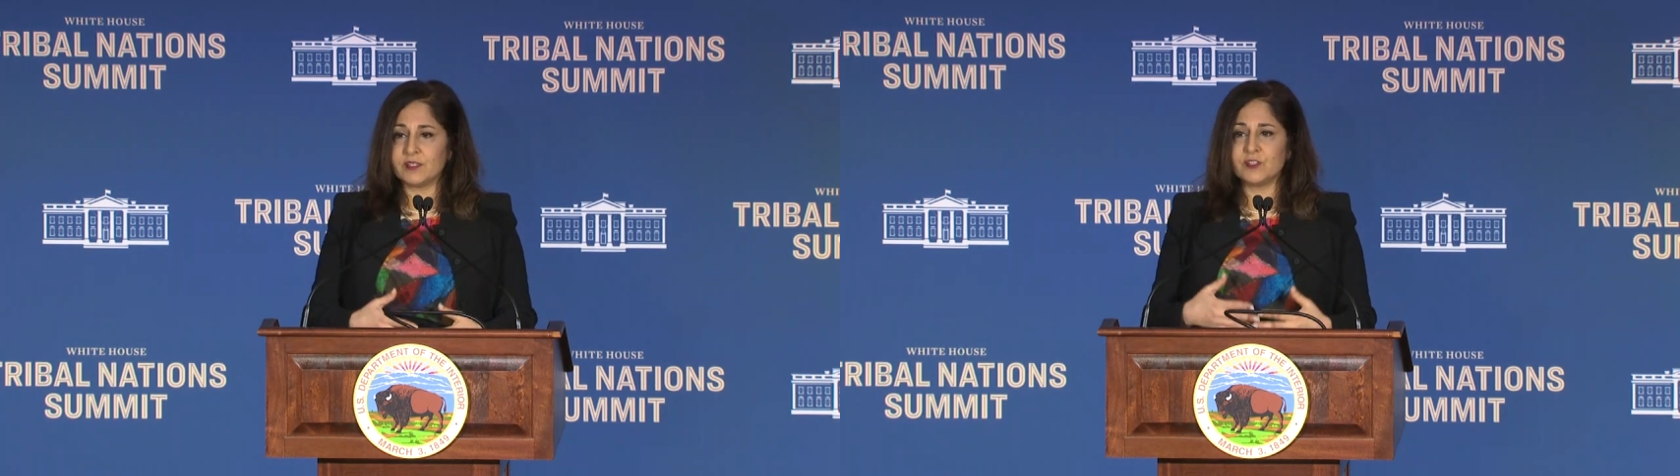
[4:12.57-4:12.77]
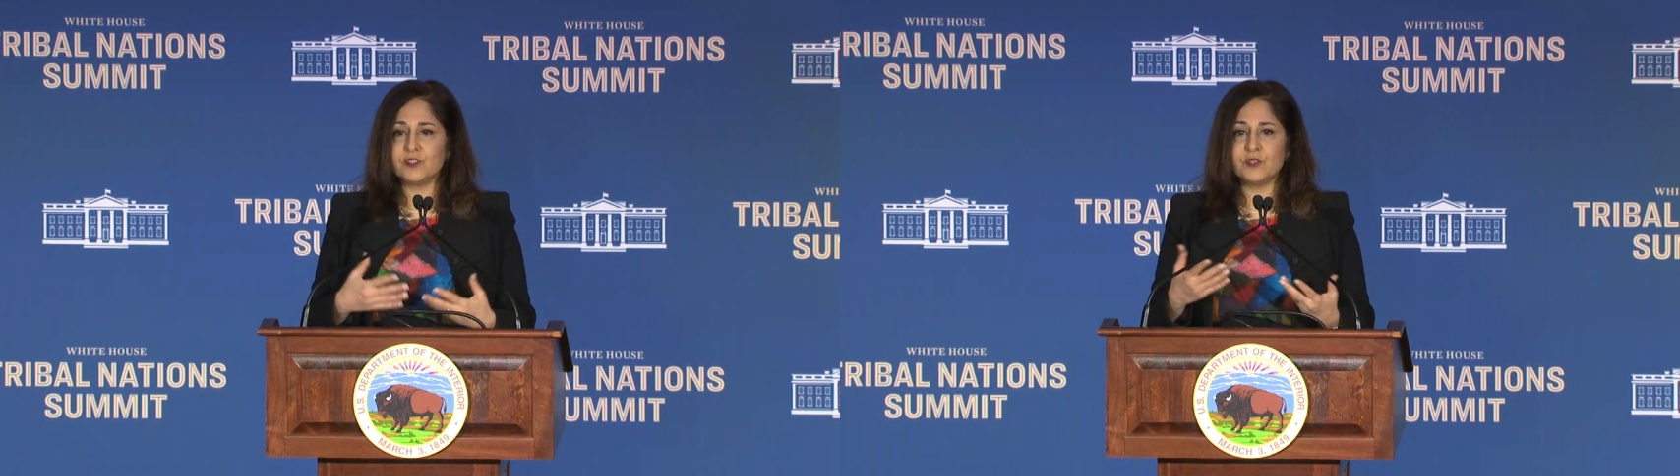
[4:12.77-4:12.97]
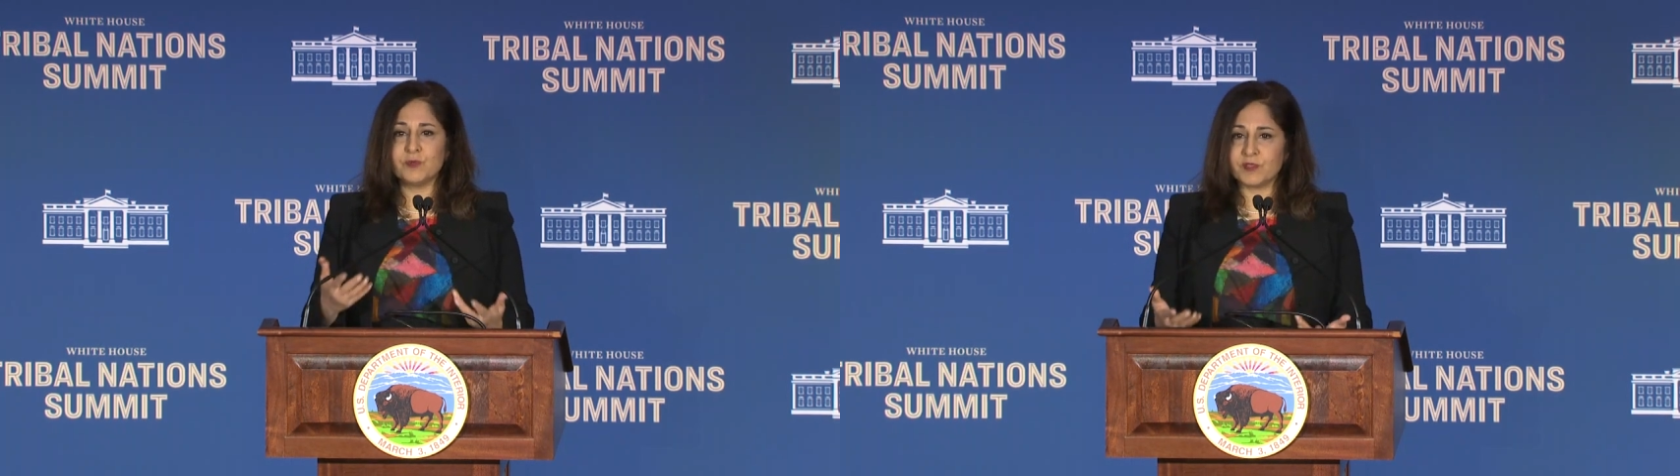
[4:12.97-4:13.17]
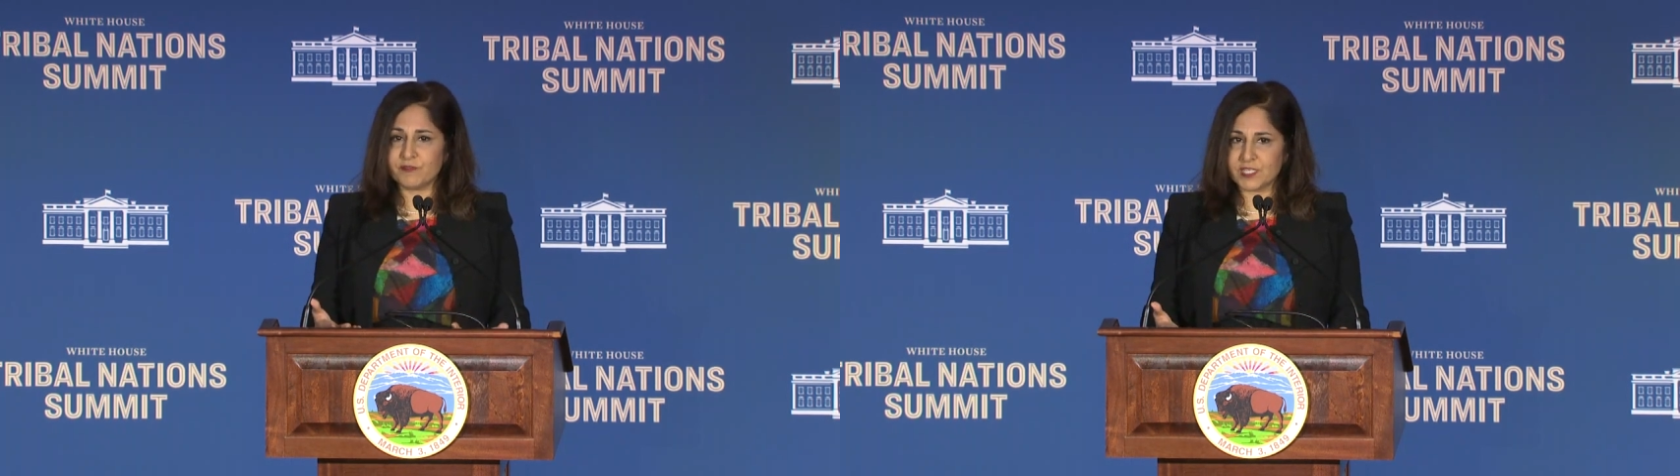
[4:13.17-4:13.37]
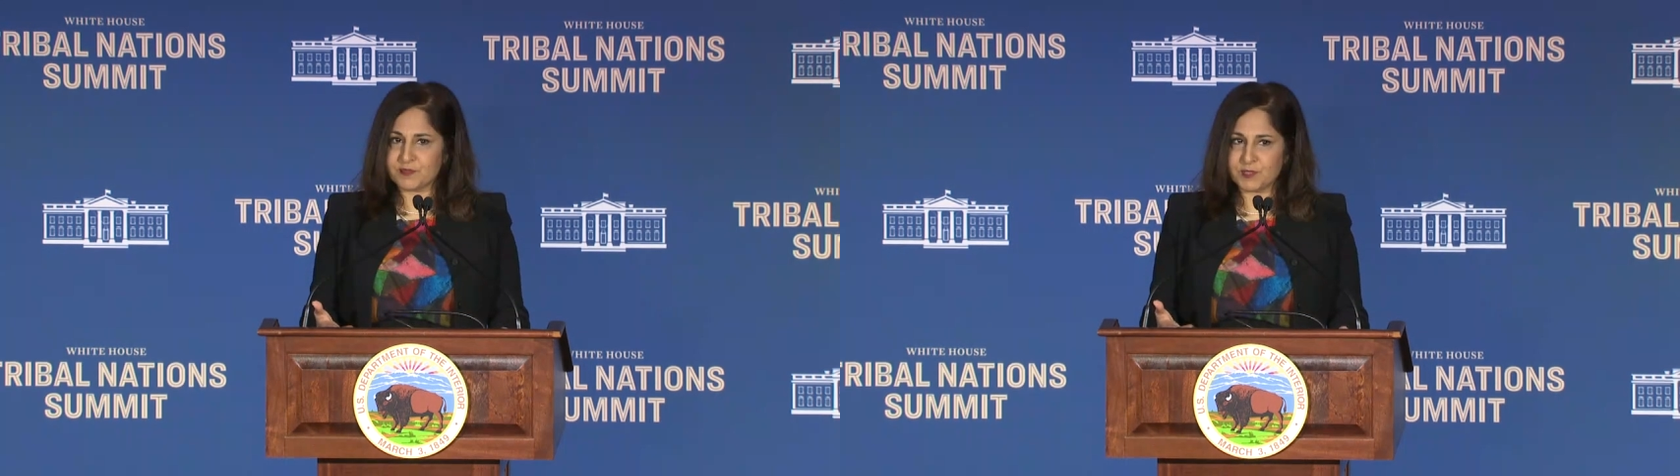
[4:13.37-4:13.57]
and the new
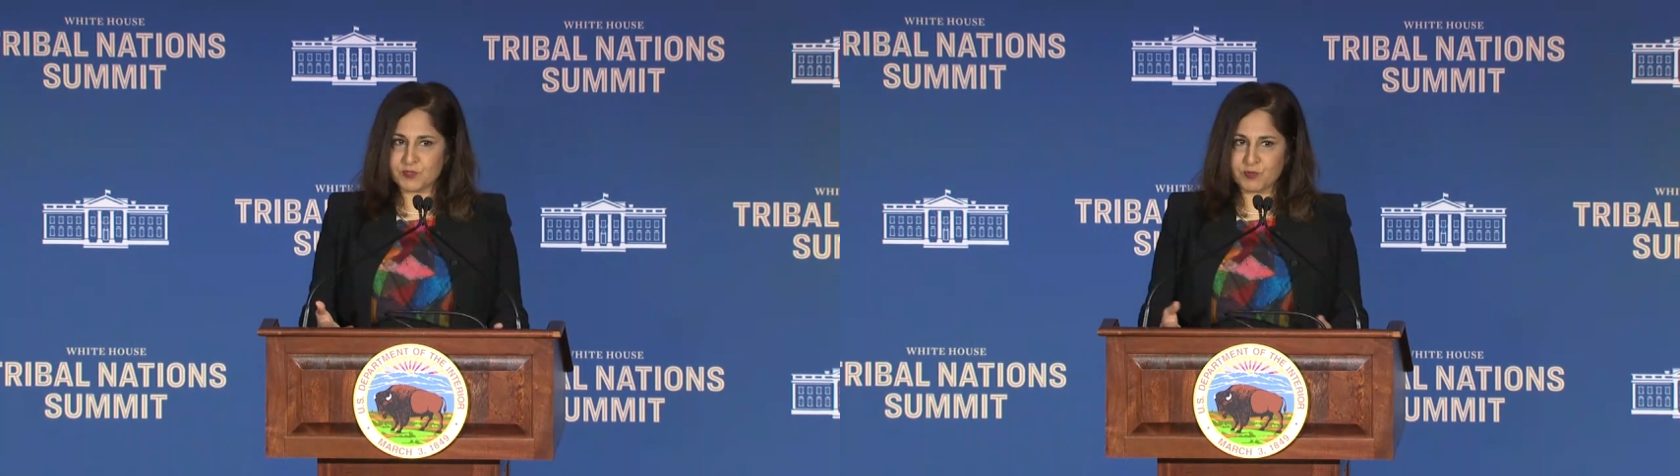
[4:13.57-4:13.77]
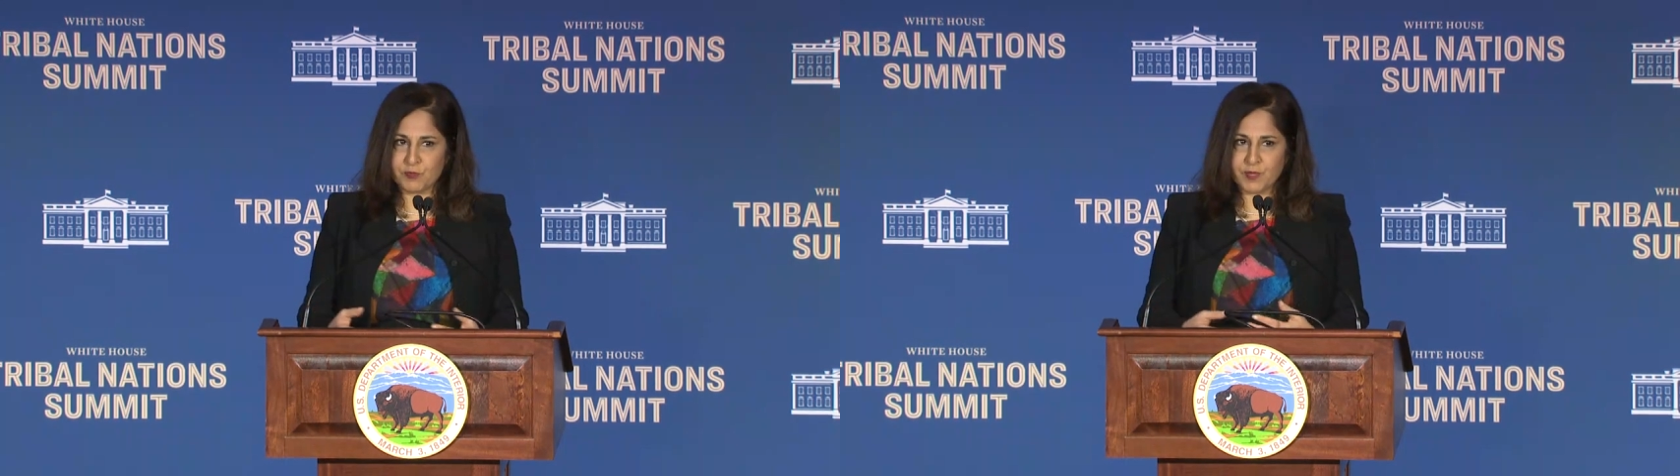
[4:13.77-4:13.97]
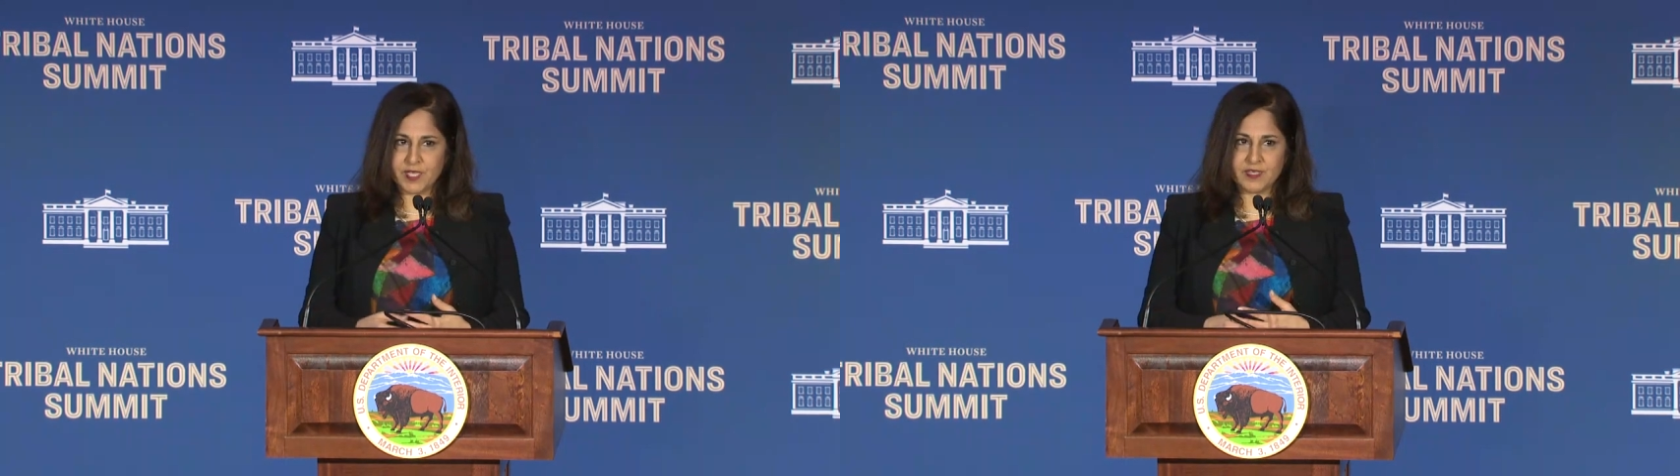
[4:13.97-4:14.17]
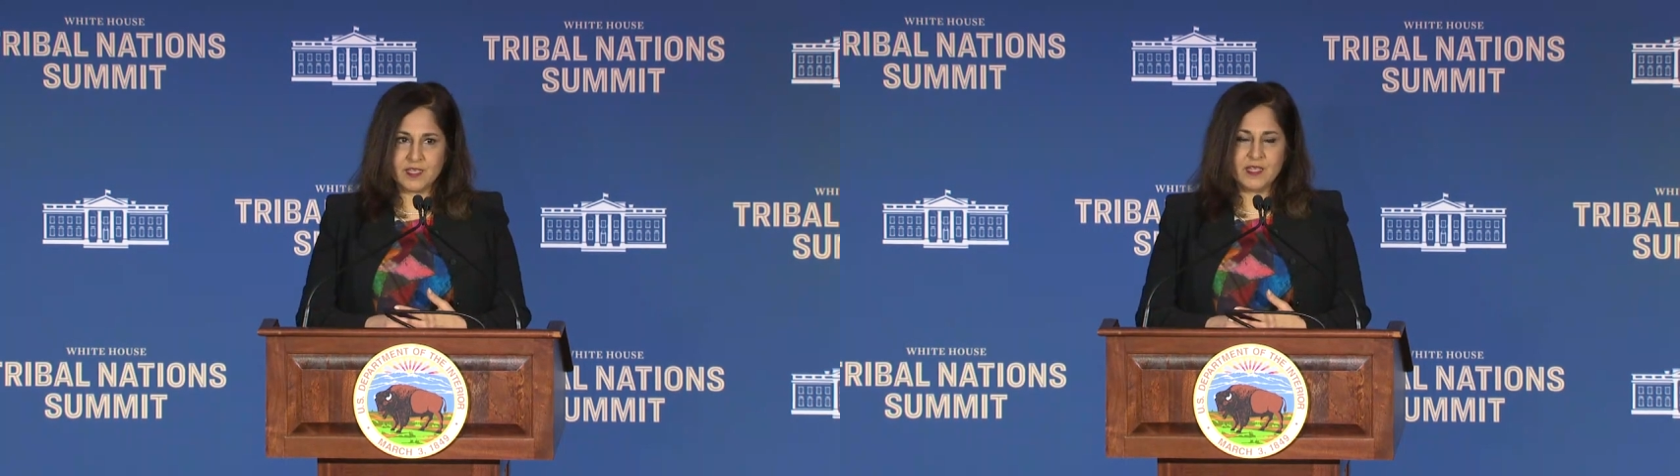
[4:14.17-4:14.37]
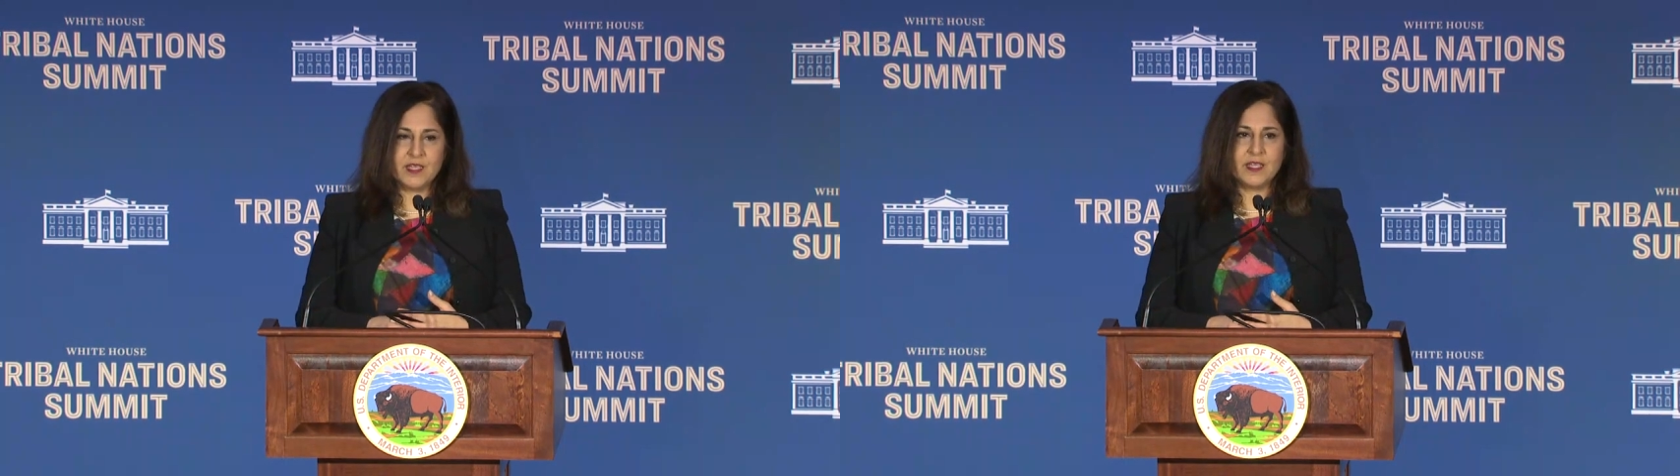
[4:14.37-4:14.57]
investments we
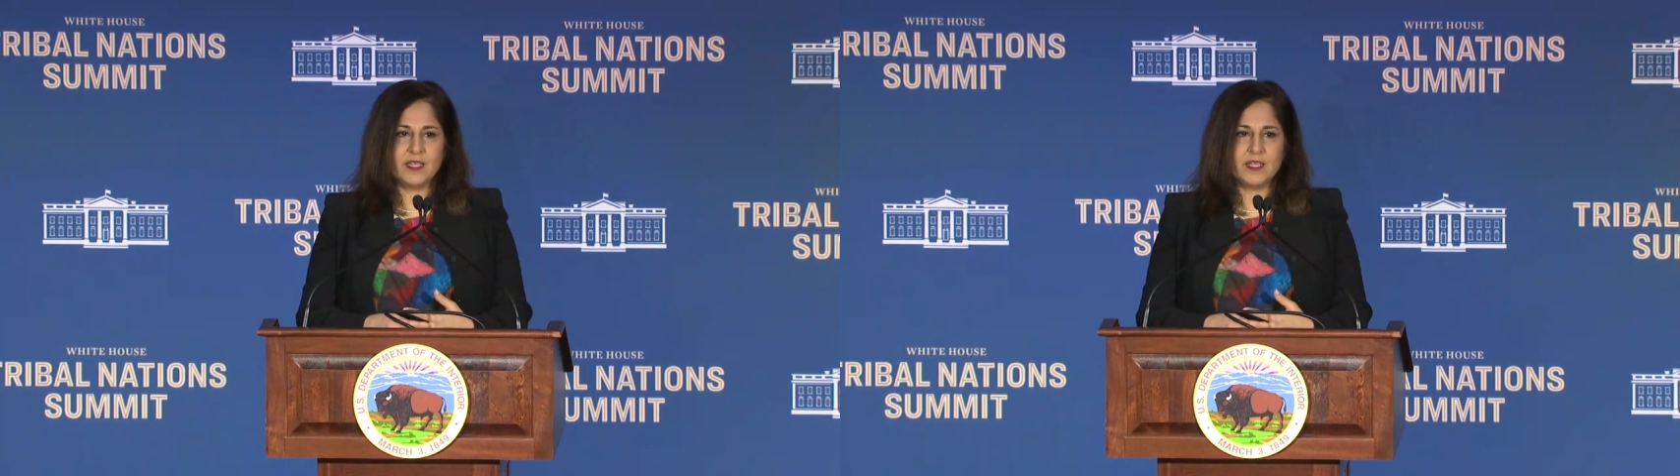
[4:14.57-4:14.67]
make